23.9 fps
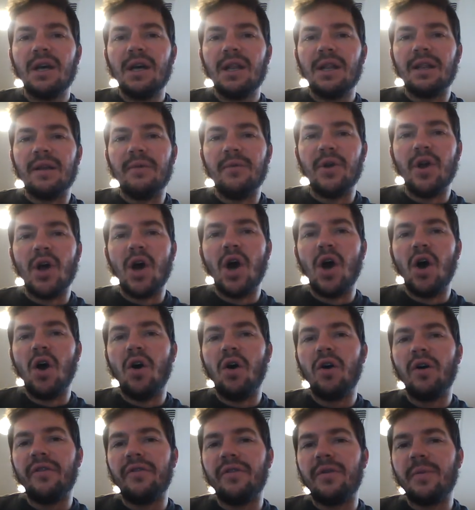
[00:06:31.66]
Let me
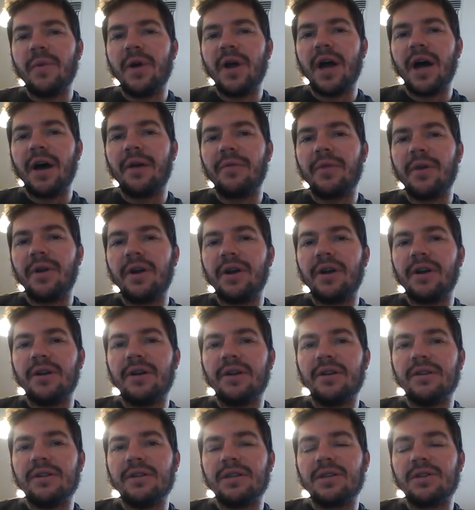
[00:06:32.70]
know if anybody out there
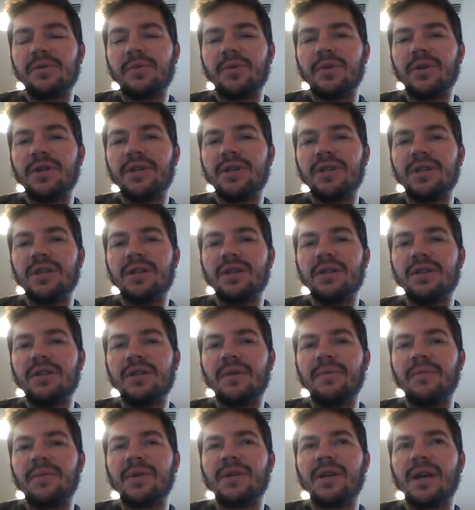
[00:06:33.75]
is experiencing these
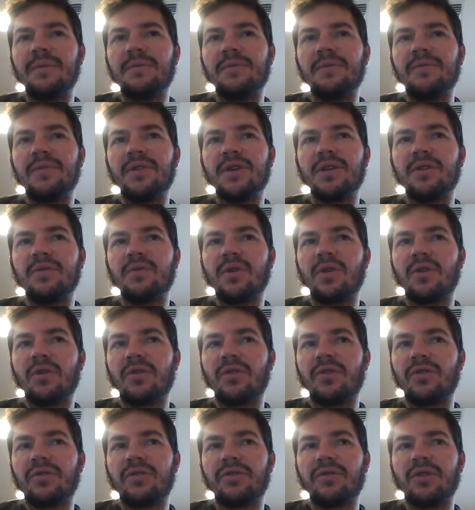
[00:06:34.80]
same types of things with their
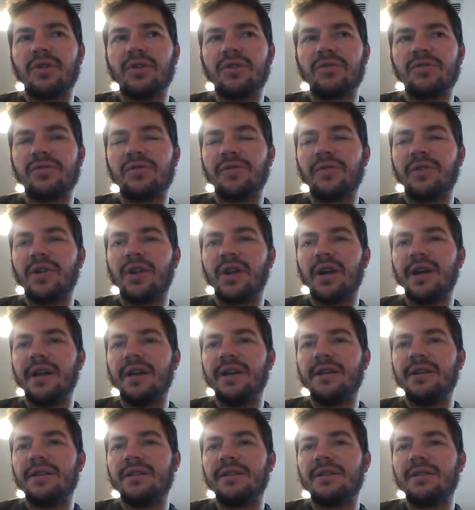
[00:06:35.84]
ul ulcerative
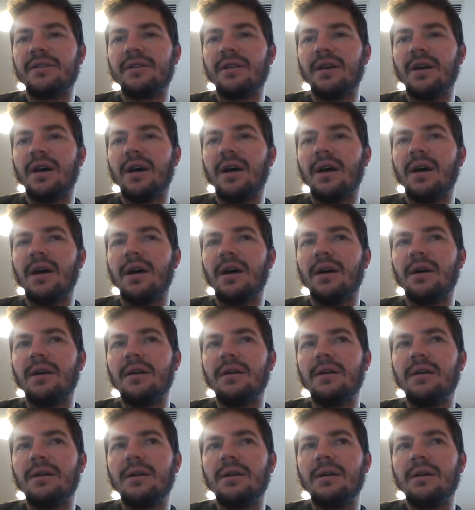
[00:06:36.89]
colitis, uh,
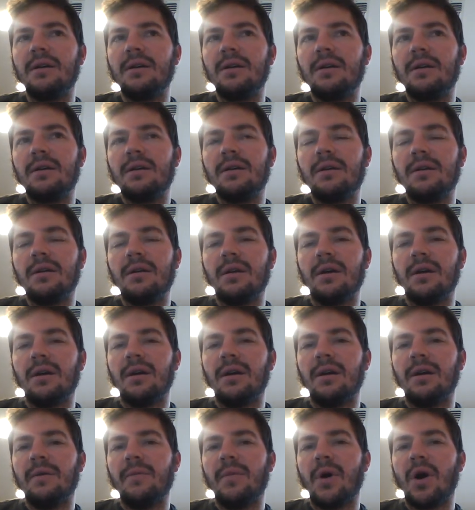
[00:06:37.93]

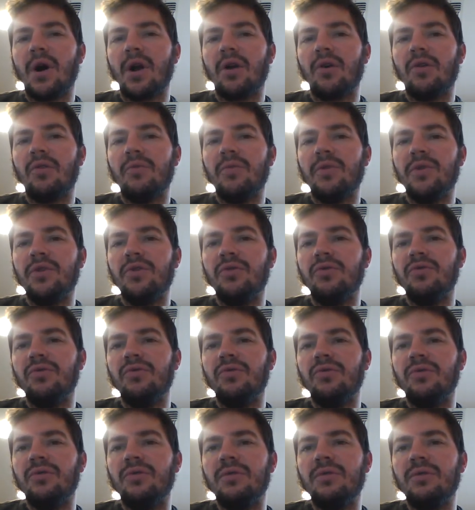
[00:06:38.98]
um,
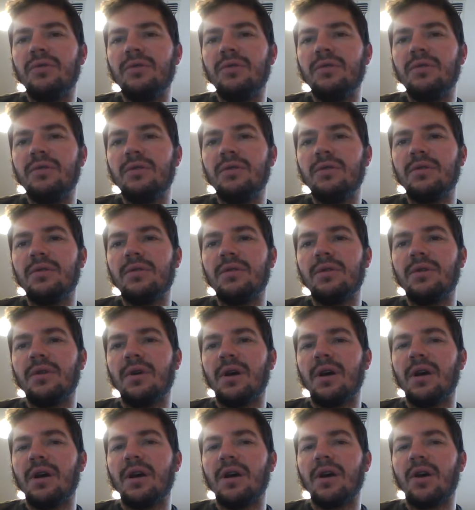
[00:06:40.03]
autoimmune,
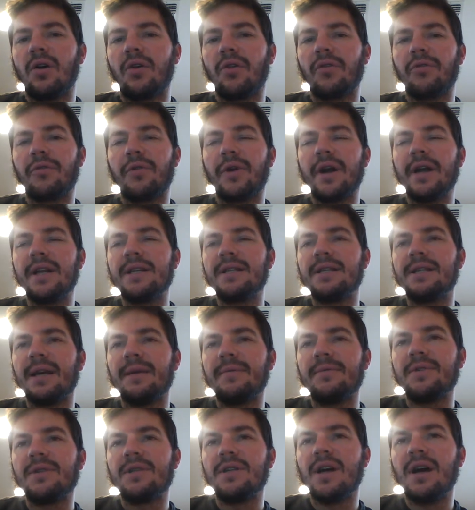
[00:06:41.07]
uh, arthritis
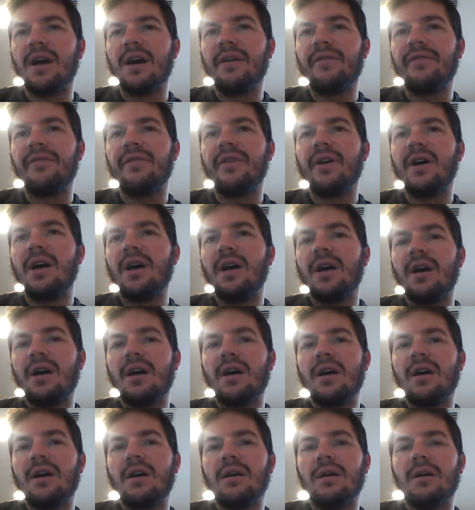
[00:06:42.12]
type stuff.
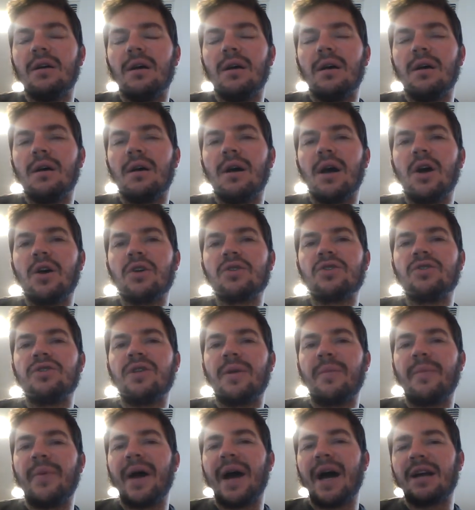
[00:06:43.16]
Uh, I also
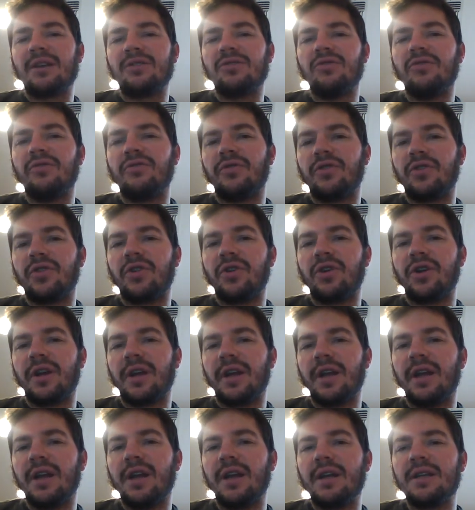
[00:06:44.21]
take Paxil for chronic
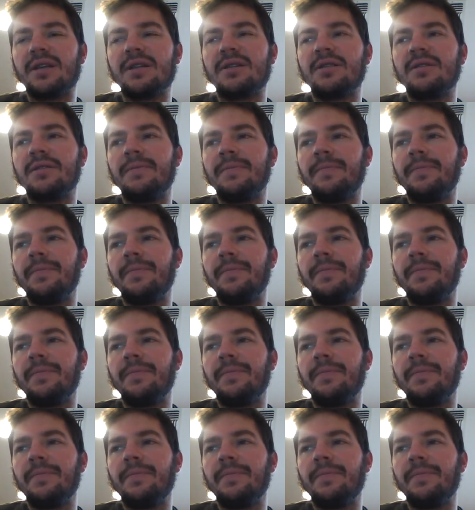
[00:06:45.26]
headaches.